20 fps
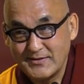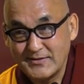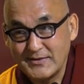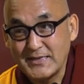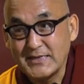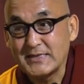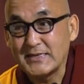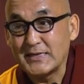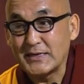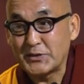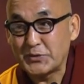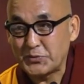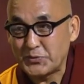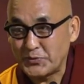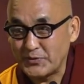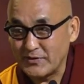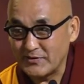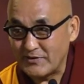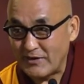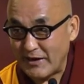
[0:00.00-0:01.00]
teaching to
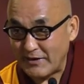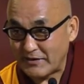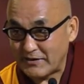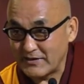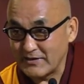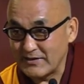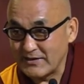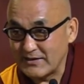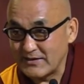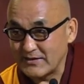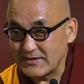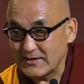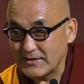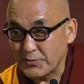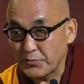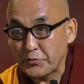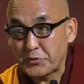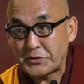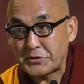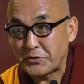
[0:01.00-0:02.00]
the Dakinis,
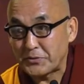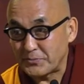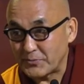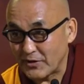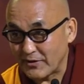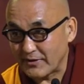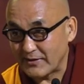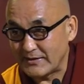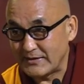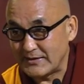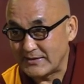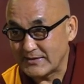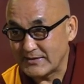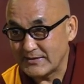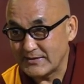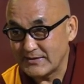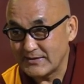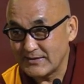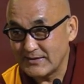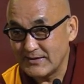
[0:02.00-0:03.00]
wisdom
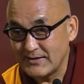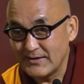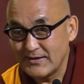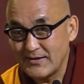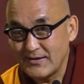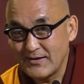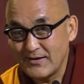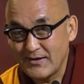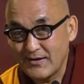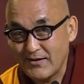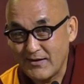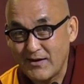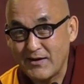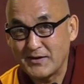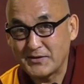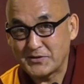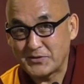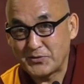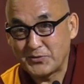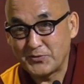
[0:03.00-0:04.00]
Dakinis,
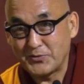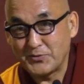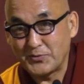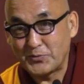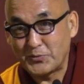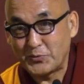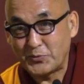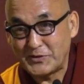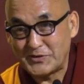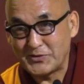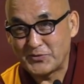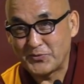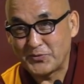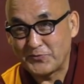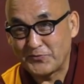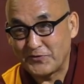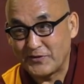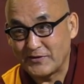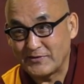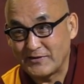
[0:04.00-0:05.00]
asked, you know, who is your
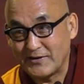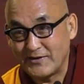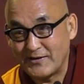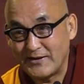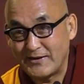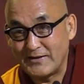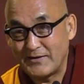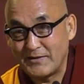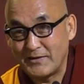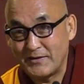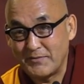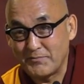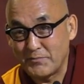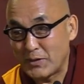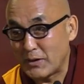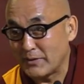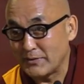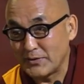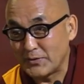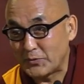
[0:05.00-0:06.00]
father and
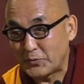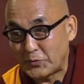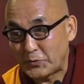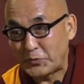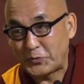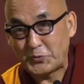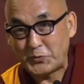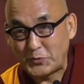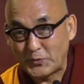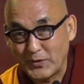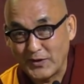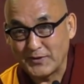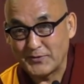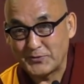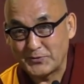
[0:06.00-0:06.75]
mother, who you are,